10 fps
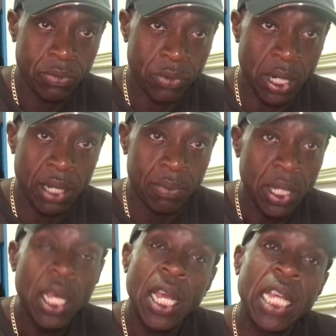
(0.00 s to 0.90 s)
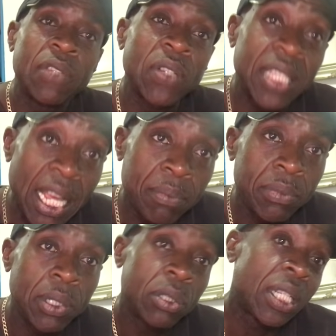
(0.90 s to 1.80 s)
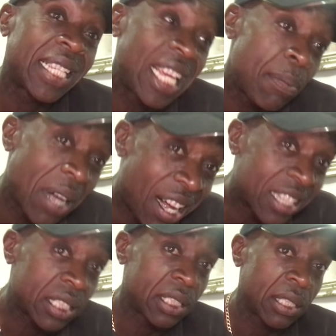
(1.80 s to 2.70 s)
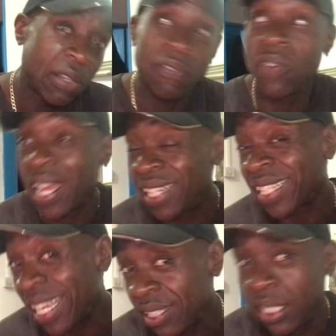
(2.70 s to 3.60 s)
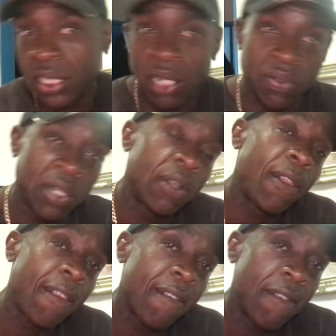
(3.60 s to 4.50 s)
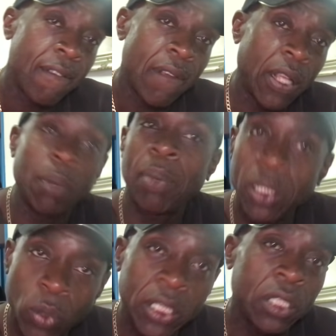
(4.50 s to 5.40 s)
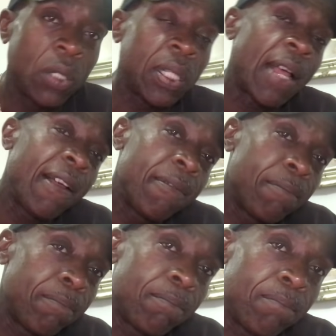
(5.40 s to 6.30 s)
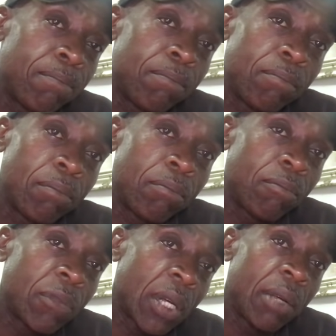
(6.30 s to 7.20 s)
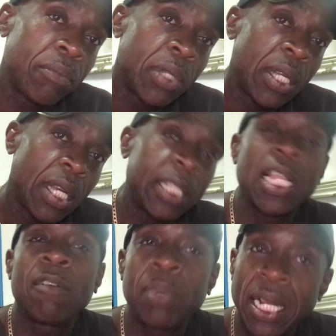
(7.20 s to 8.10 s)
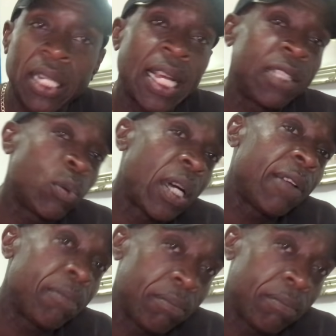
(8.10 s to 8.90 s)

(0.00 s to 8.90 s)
right, is for them to keep us fighting against each other. And the best way to do that, right, is to have black against white.